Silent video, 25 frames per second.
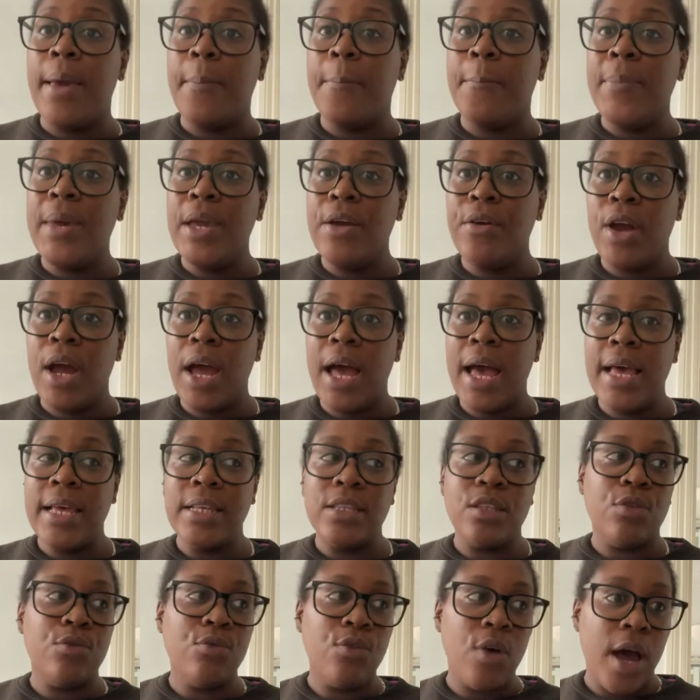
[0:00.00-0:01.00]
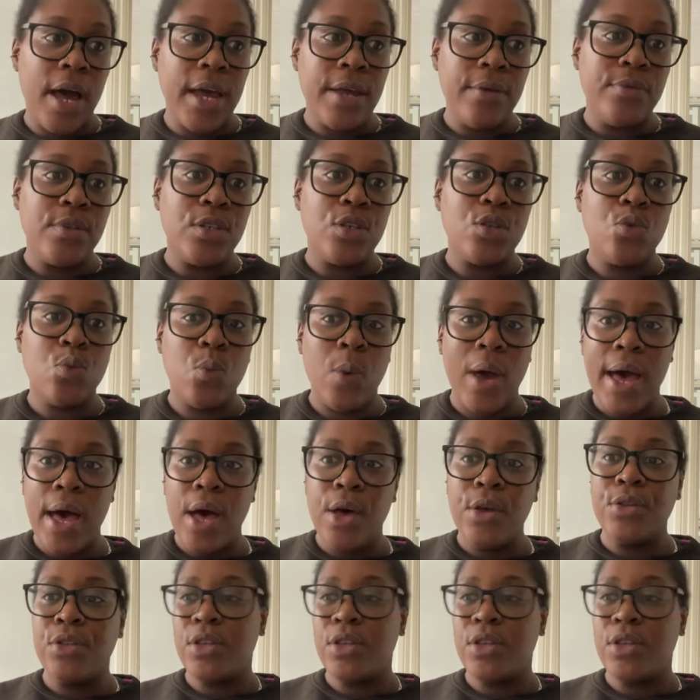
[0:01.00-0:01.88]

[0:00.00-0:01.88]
mirror has arrived as well,